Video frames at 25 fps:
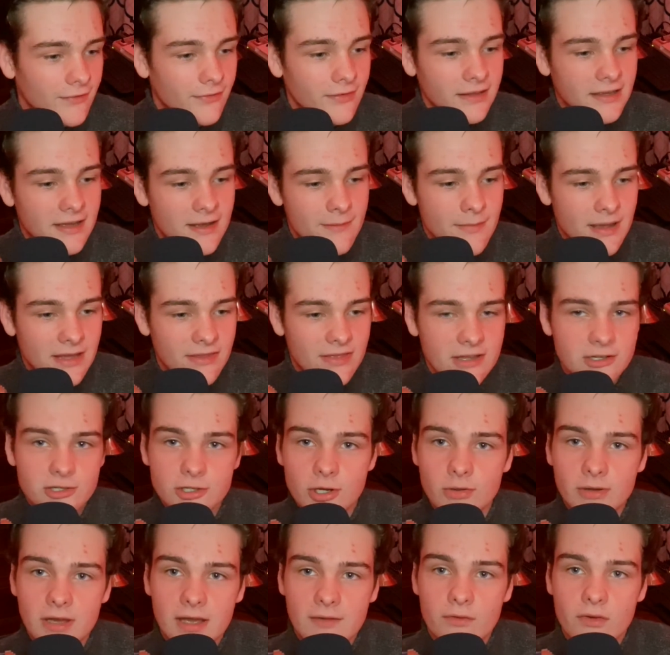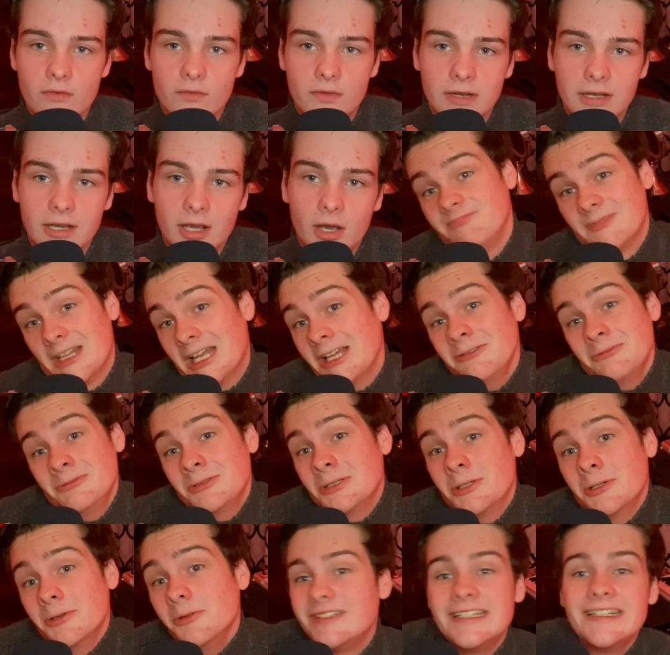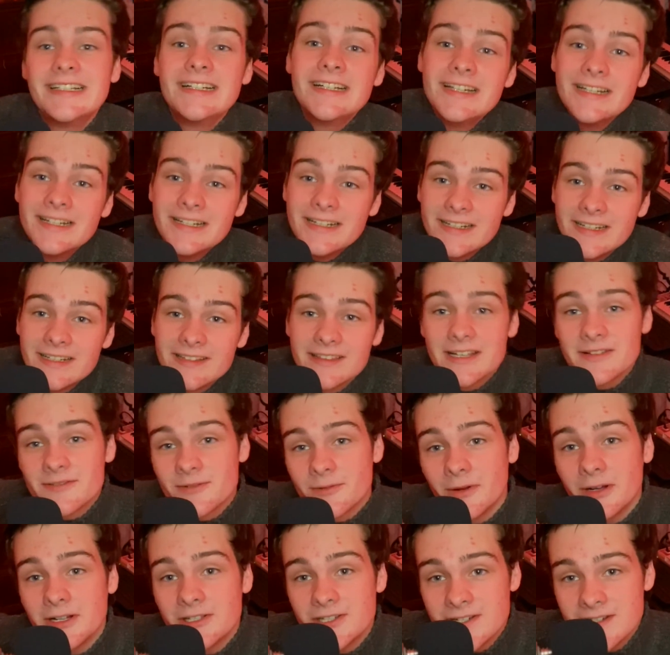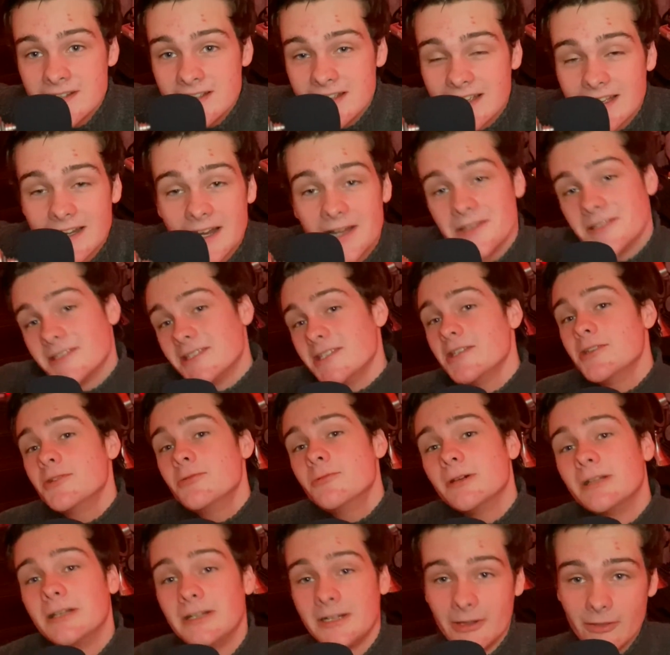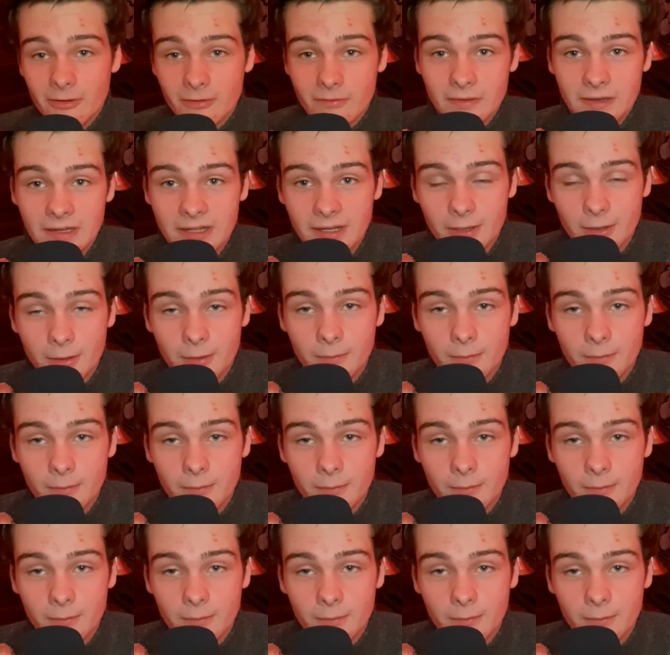like I make that joke every video. I don't know. Thanks for watching, and I'll see you in another video.